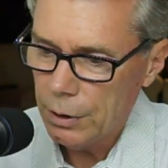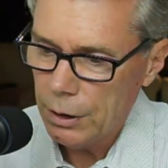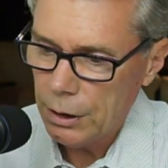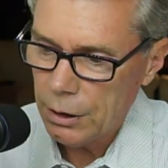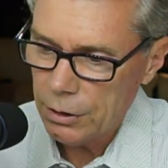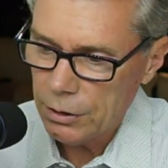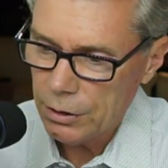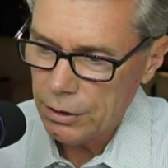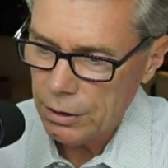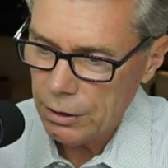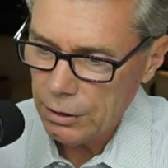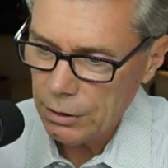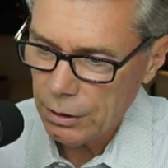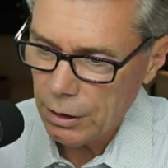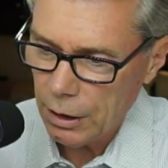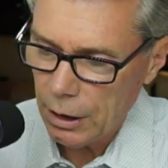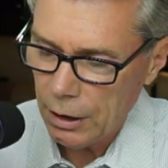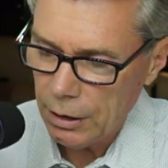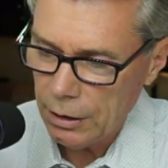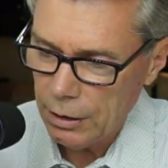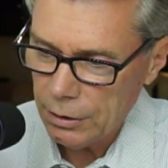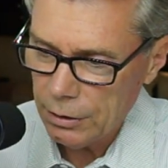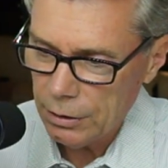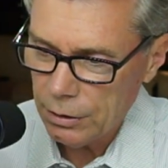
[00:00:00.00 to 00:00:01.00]
because this
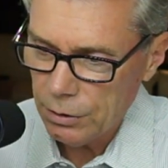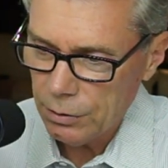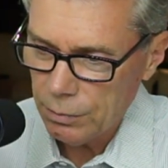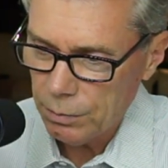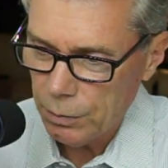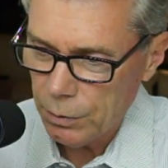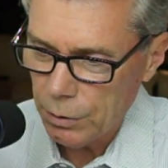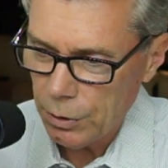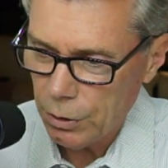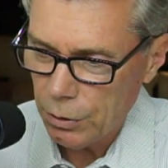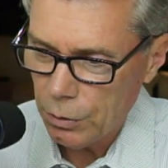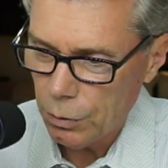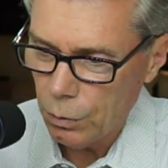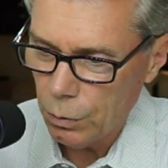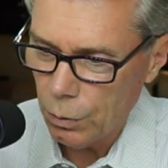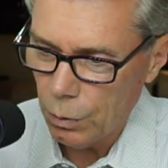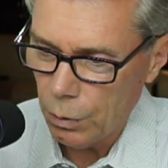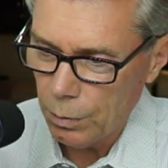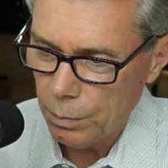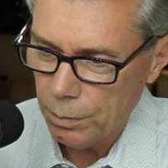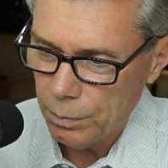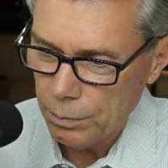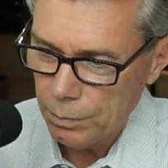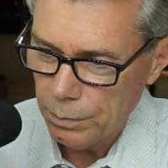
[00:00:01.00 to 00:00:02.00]
guy, this is pretty
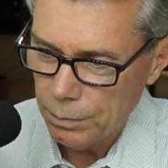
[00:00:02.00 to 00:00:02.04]
cool.